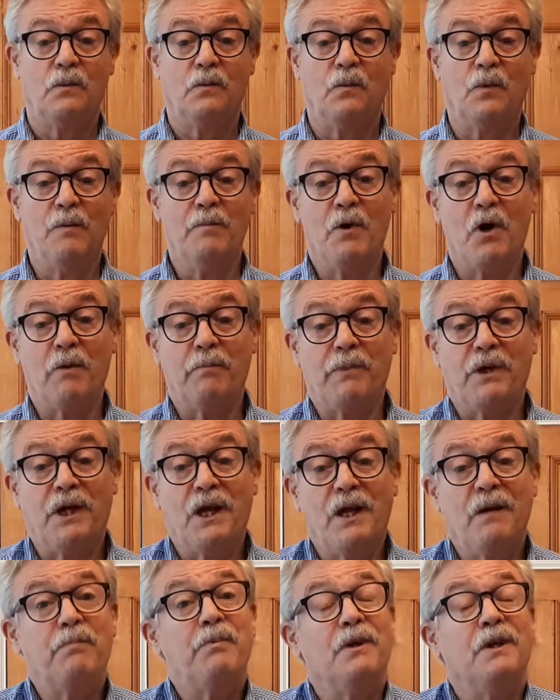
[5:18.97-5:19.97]
We might be
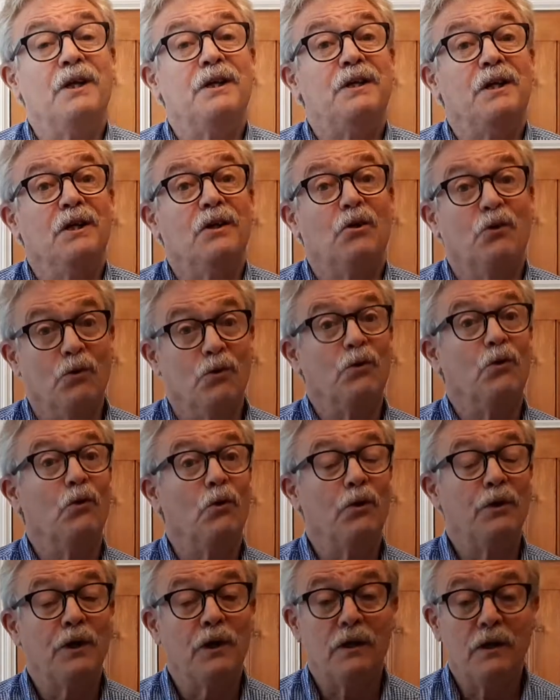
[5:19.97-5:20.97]
keeping it in good
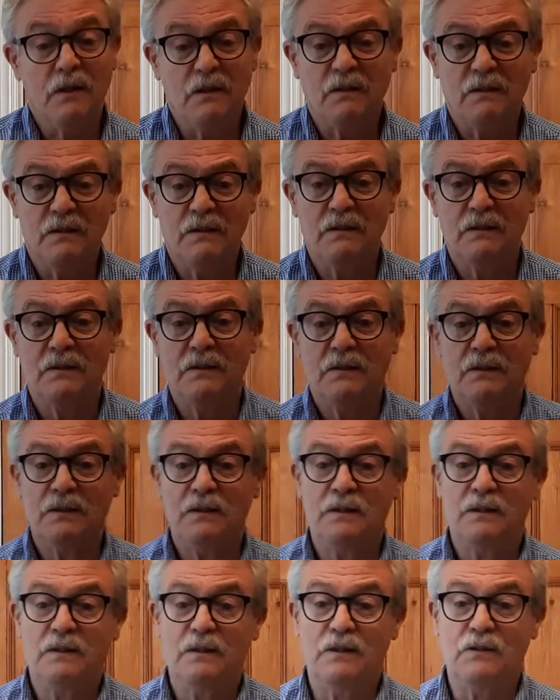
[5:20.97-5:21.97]
order,
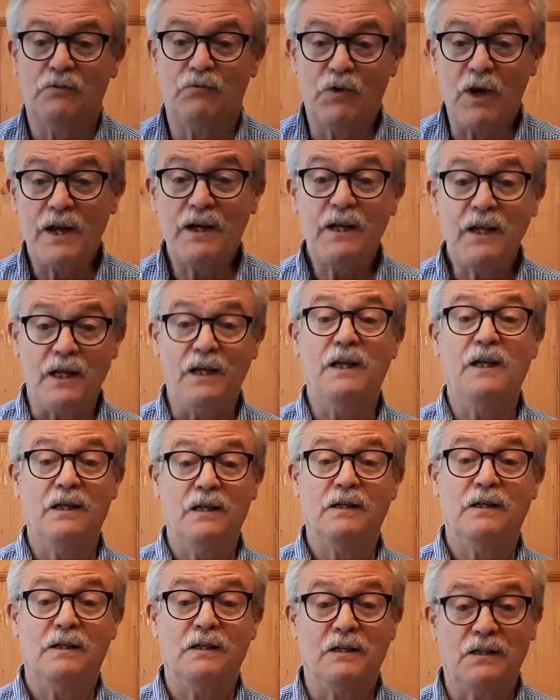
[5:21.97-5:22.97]
ready
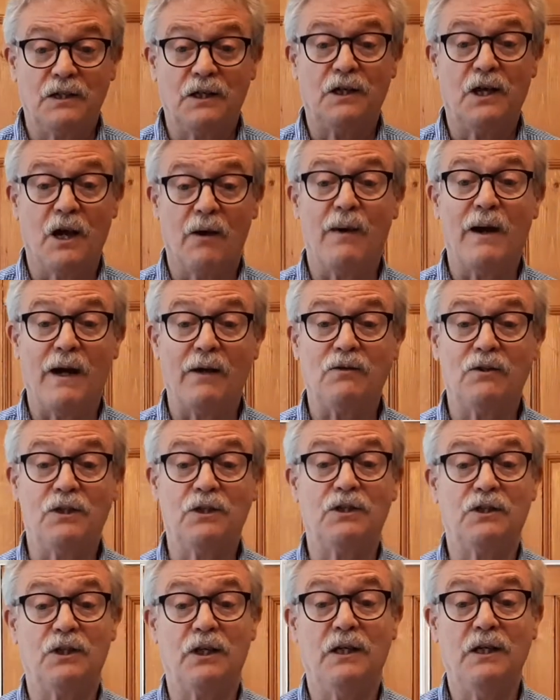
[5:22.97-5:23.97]
to go out to
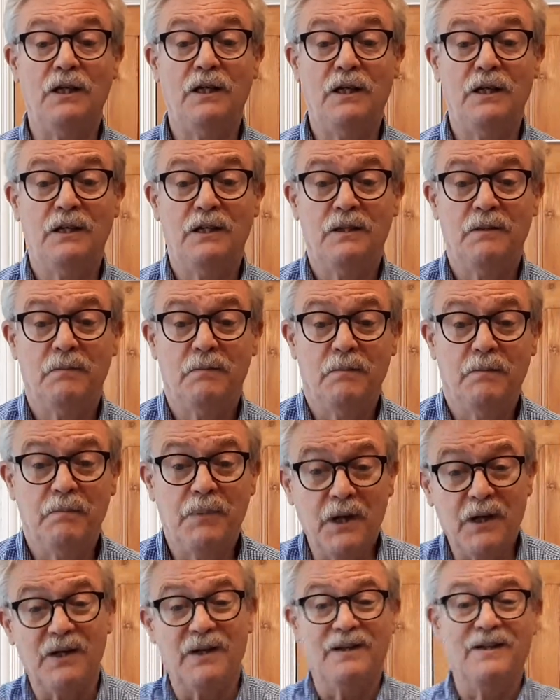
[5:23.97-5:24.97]
sea,
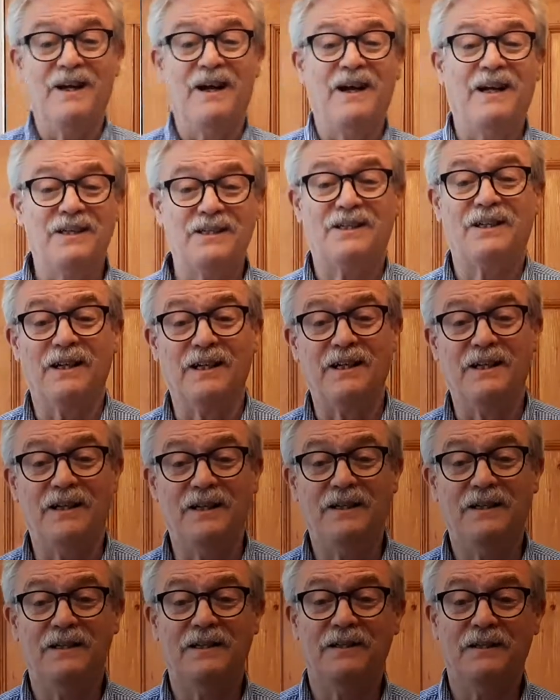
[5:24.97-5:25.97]
but
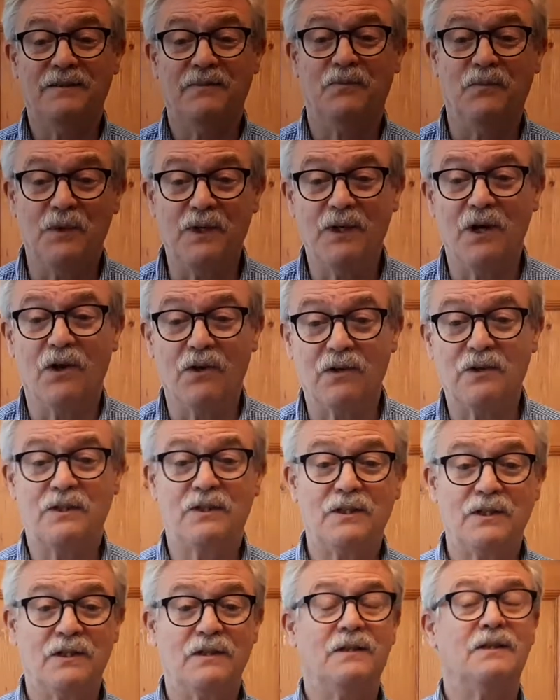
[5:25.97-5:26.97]
actually we're not
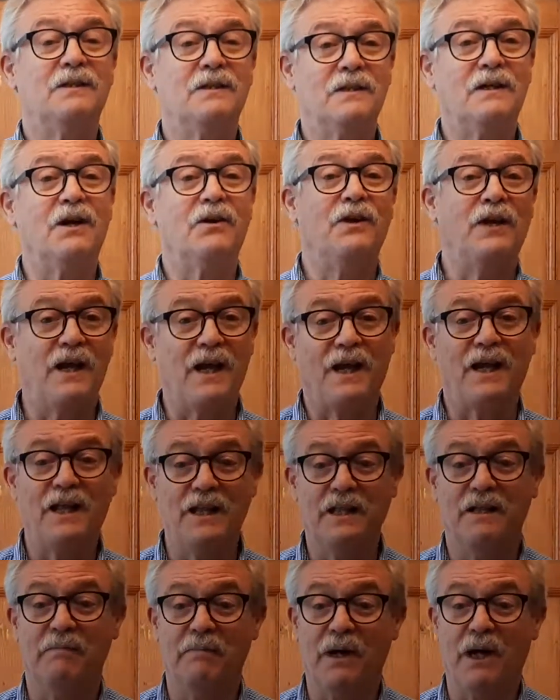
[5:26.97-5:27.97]
going to get
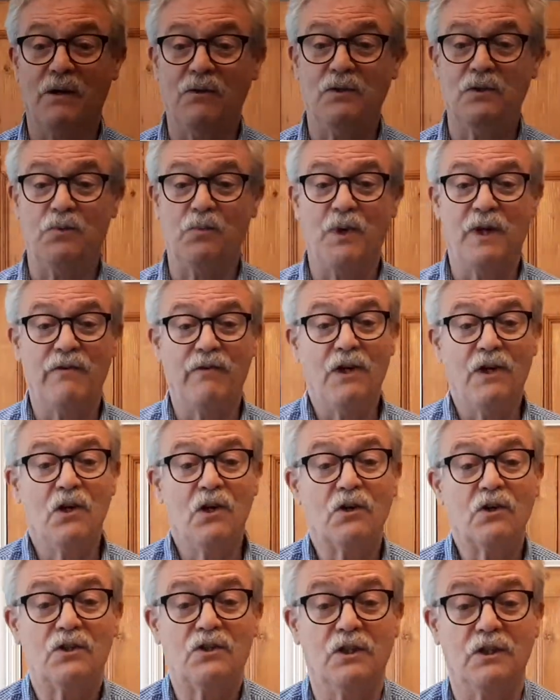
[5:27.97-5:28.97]
in the boat. We're
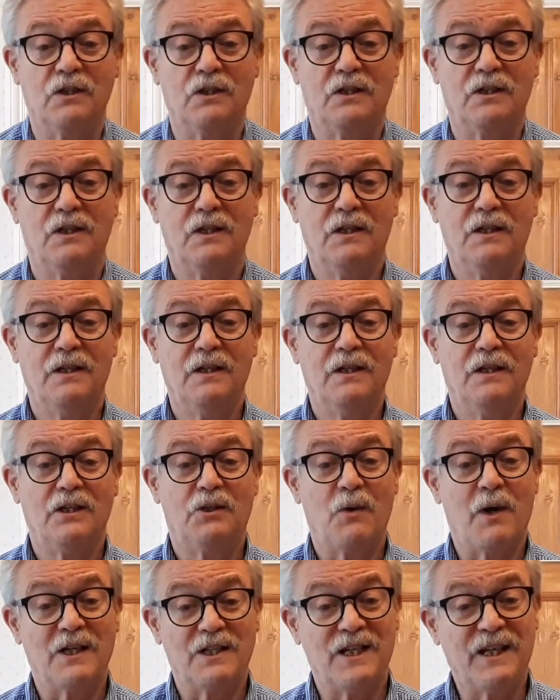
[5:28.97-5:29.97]
reluctant
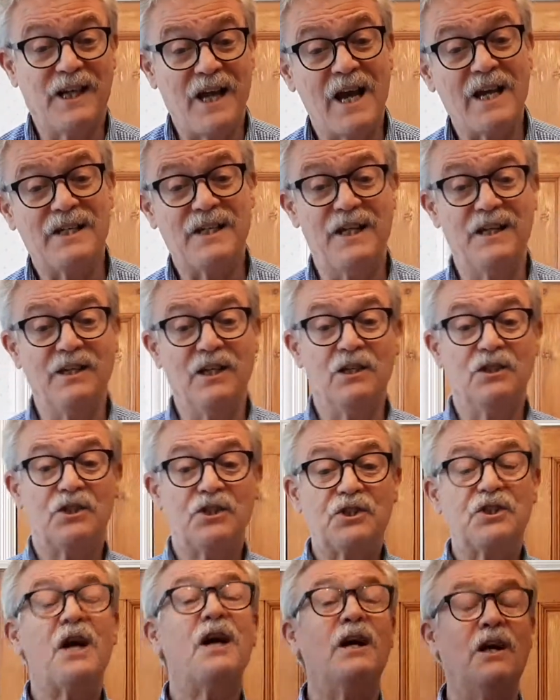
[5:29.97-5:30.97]
to actually get in and
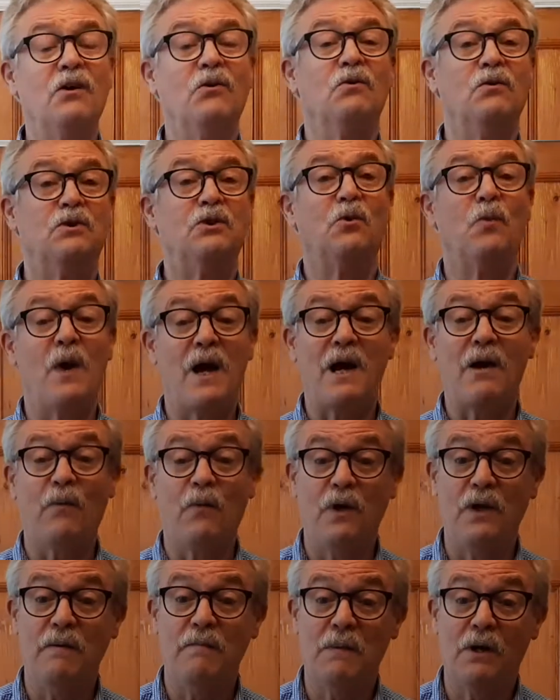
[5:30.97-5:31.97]
sail to where
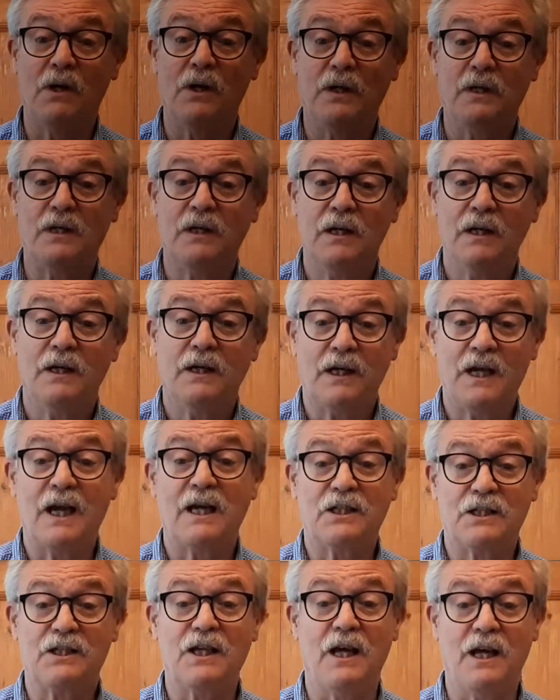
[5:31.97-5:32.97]
we might
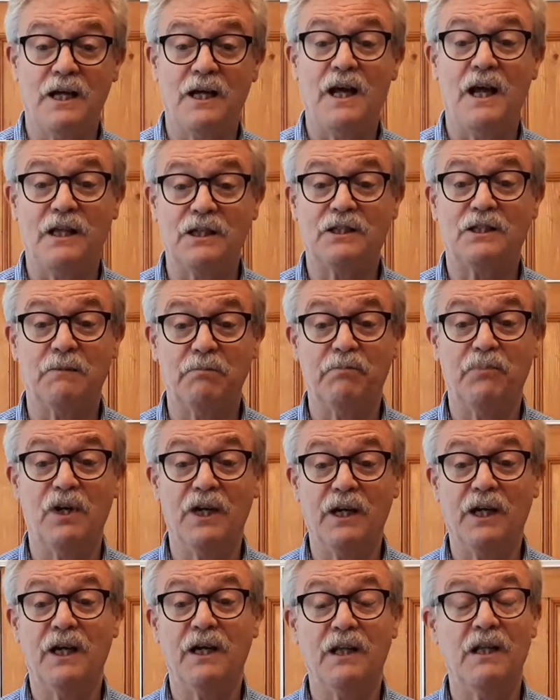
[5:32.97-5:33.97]
cast our nets and
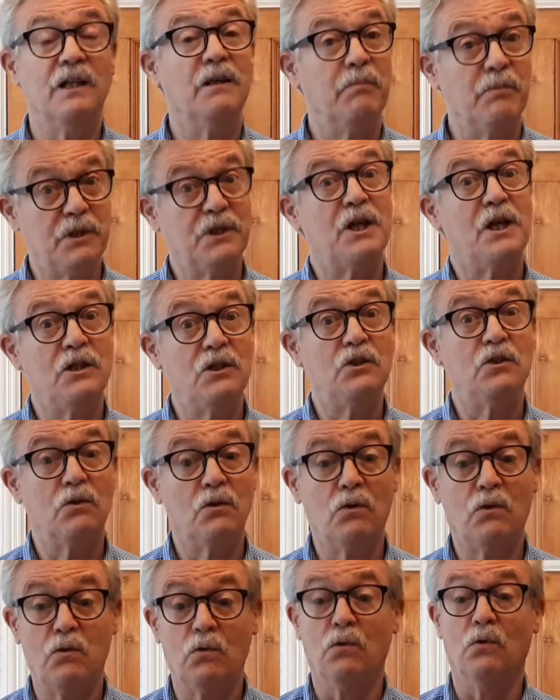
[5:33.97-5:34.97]
bring in the
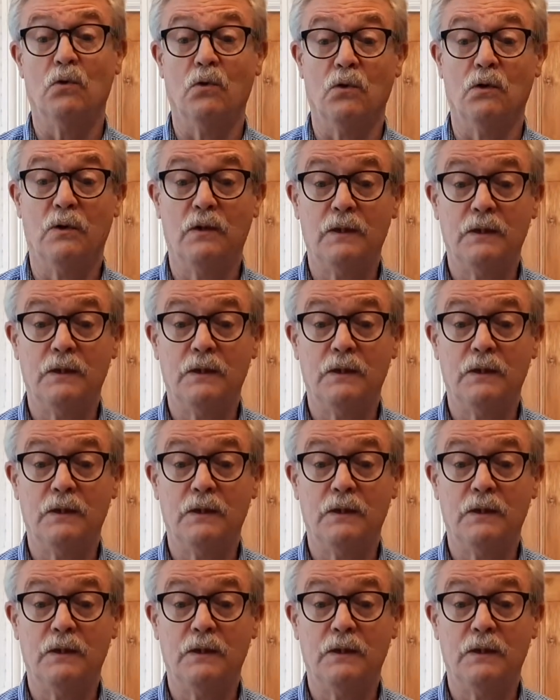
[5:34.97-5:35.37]
potential haul.